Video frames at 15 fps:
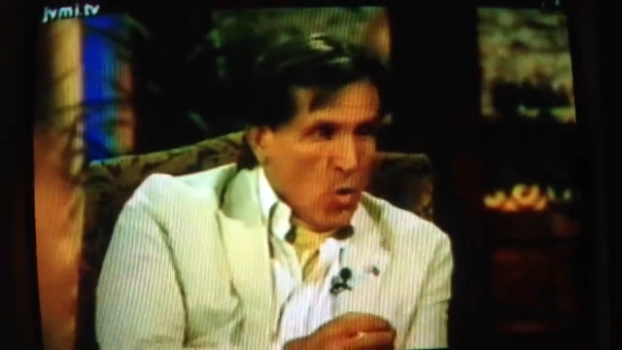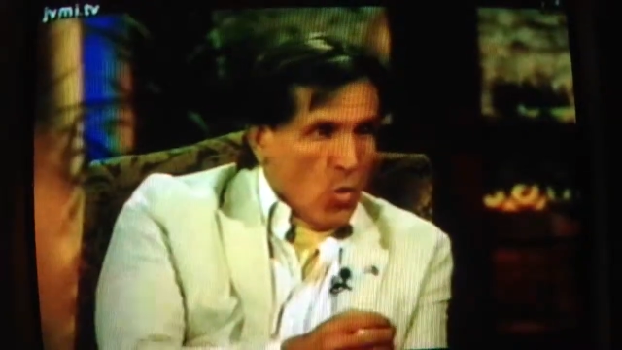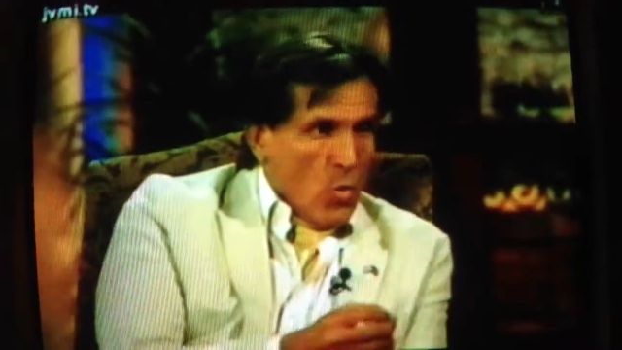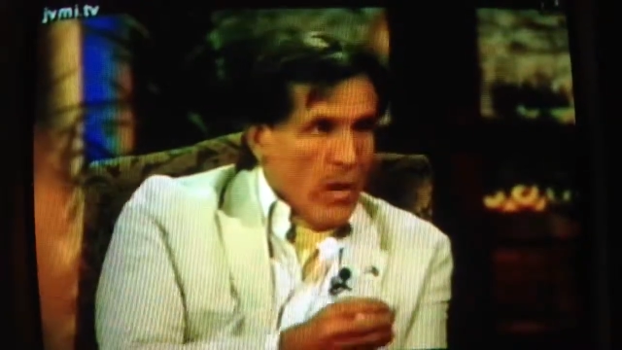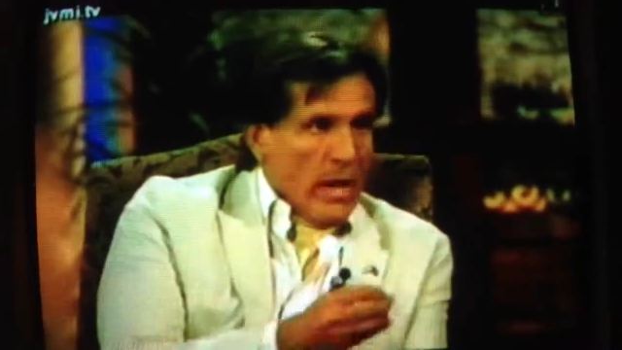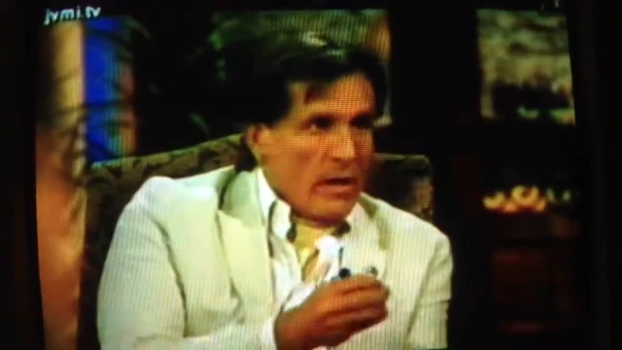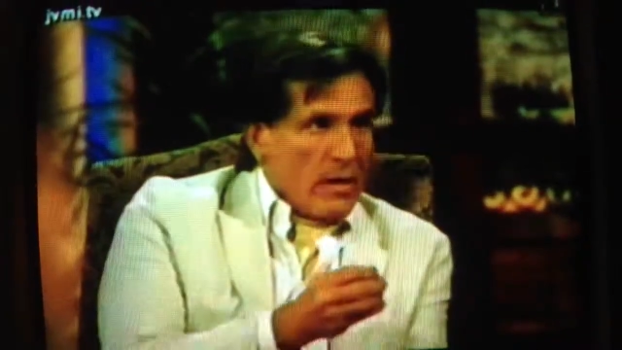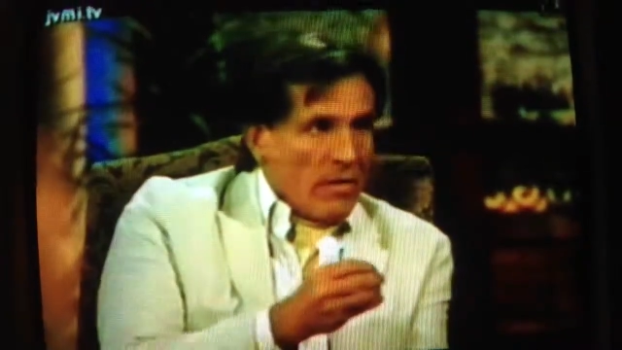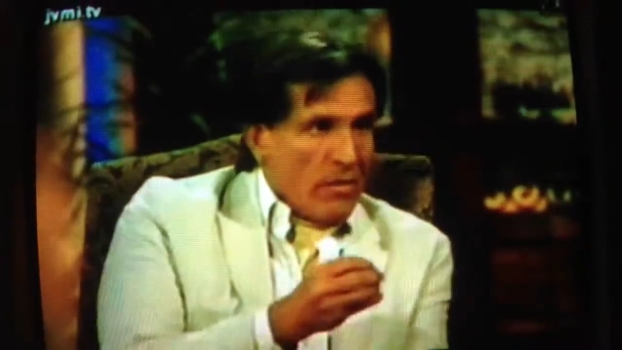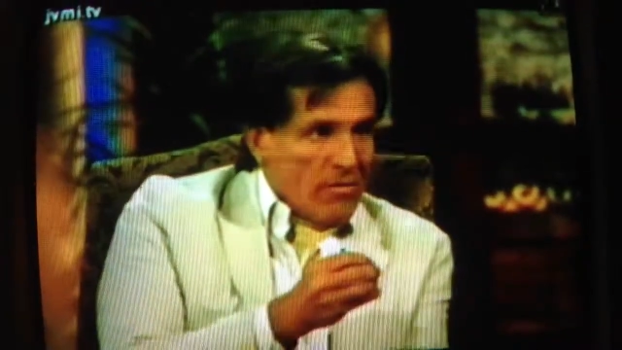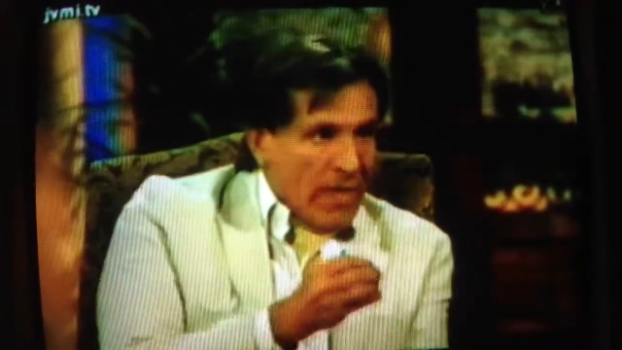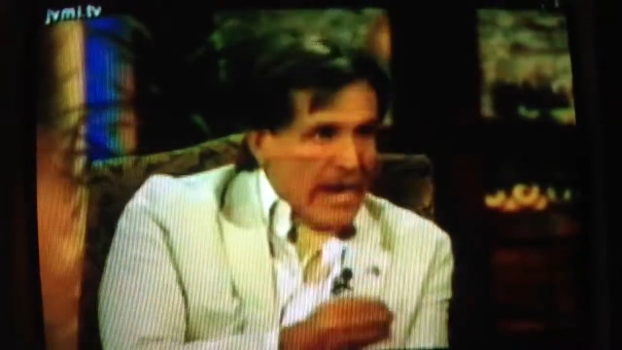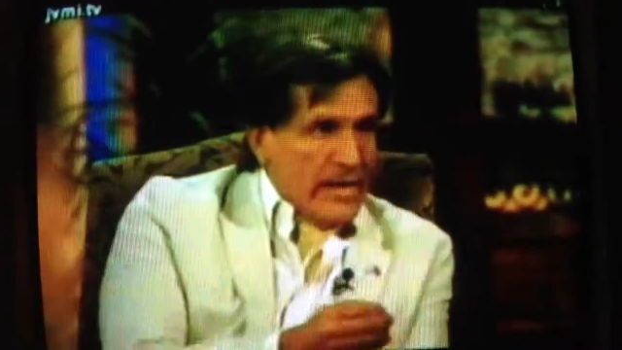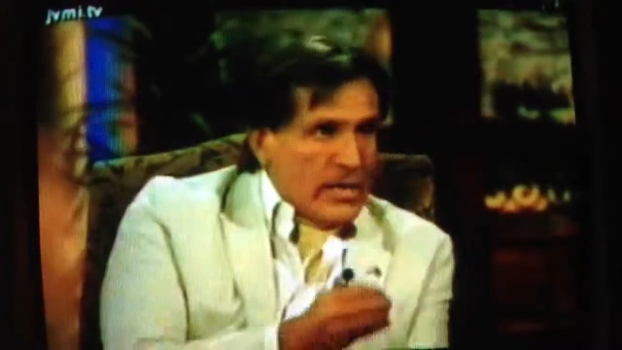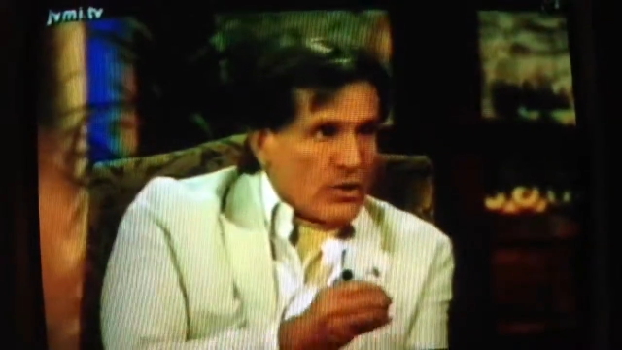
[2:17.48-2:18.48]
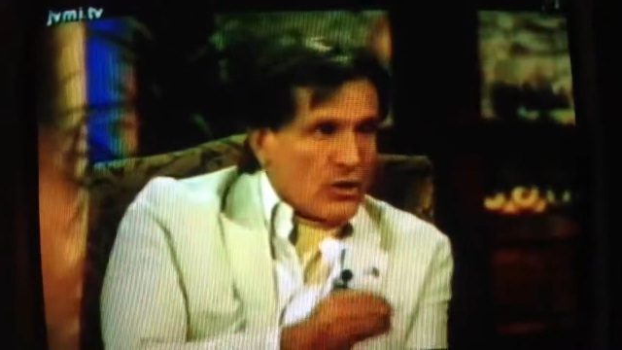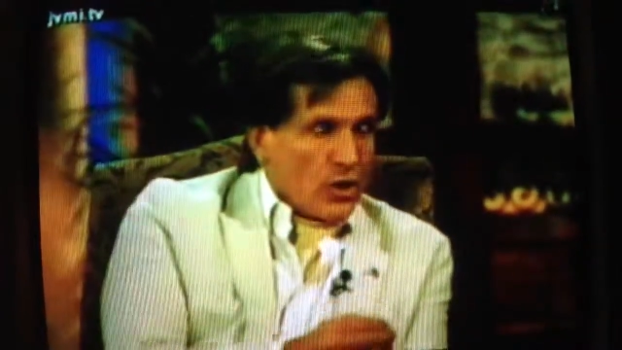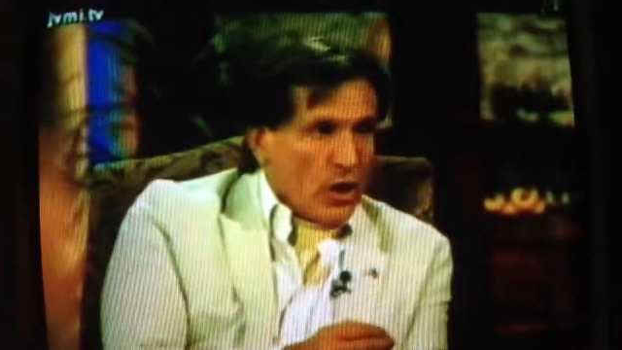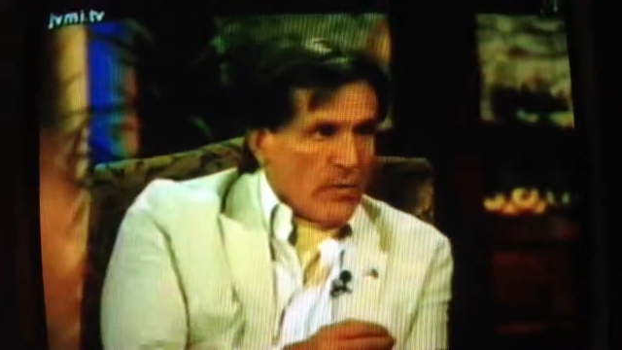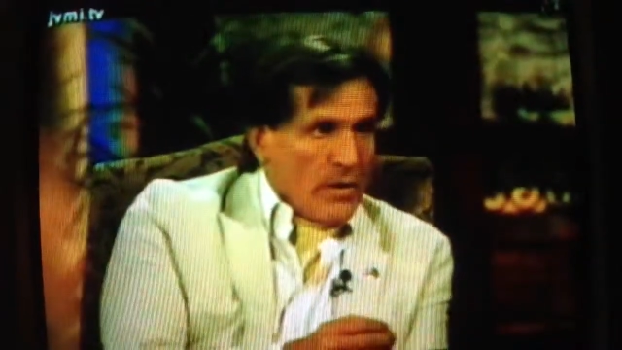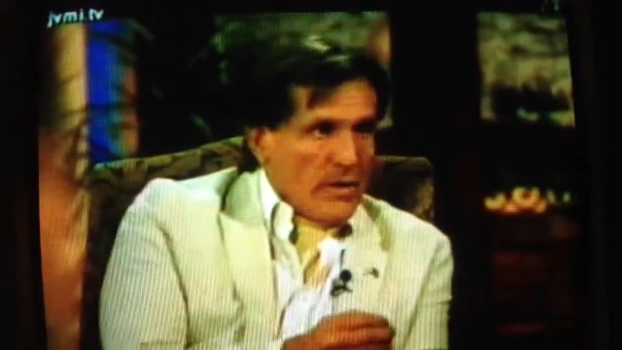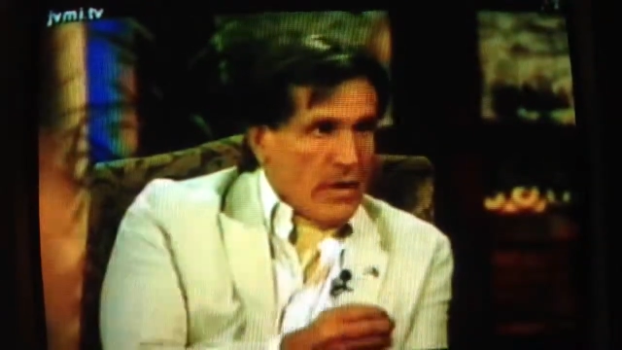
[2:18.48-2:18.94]
when they
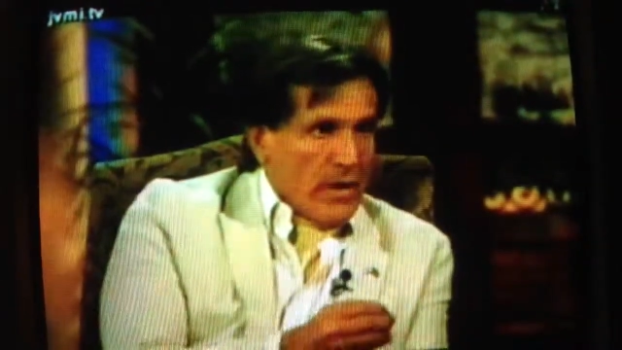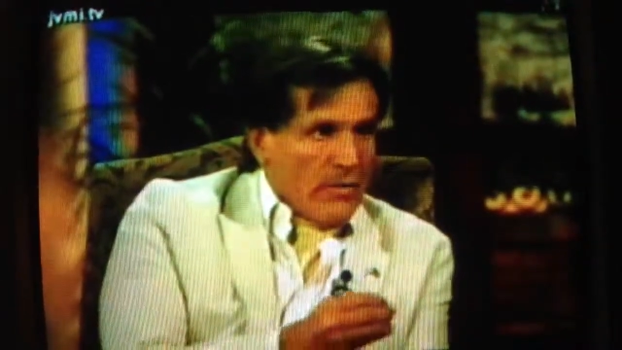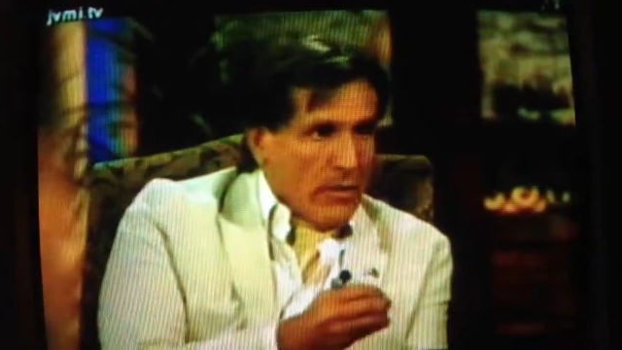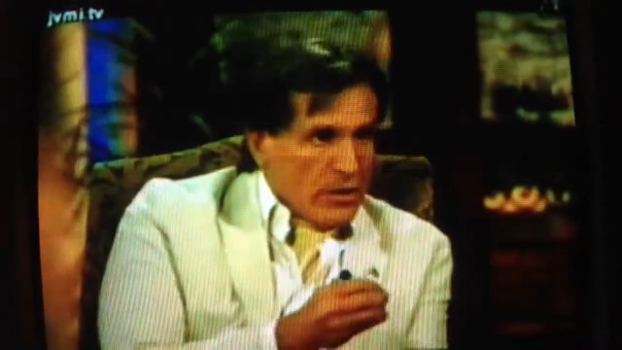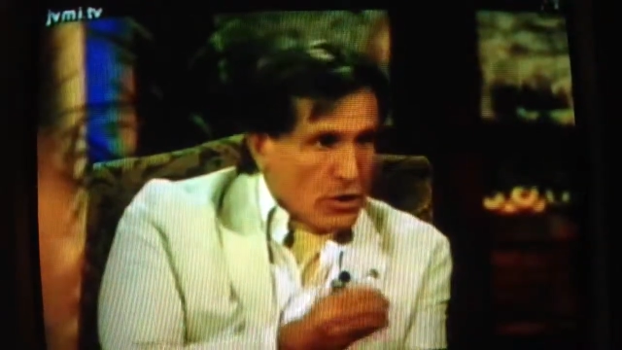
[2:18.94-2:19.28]
determined that the